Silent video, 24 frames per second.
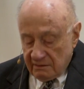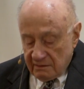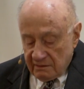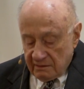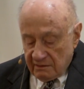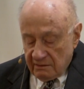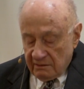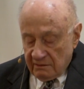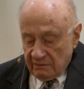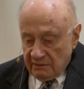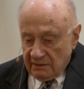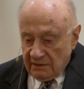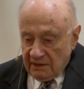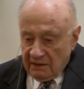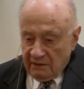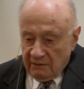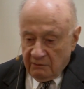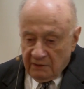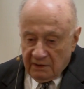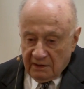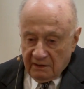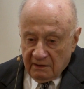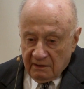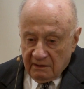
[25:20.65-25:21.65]
Uh,
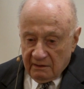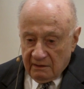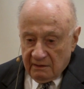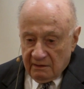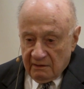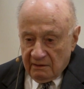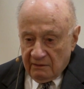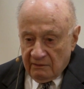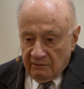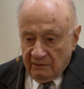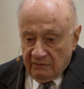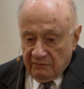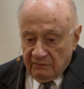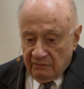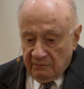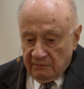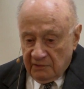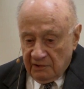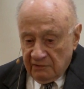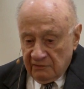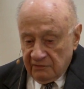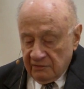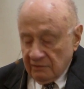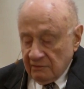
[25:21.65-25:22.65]
anyway, they're from
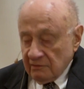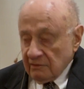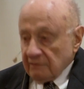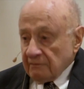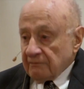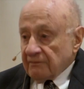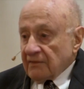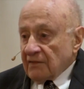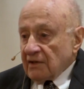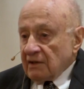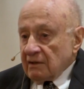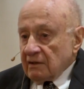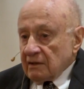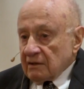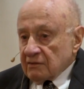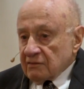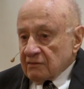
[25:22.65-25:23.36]
Minnesota. So,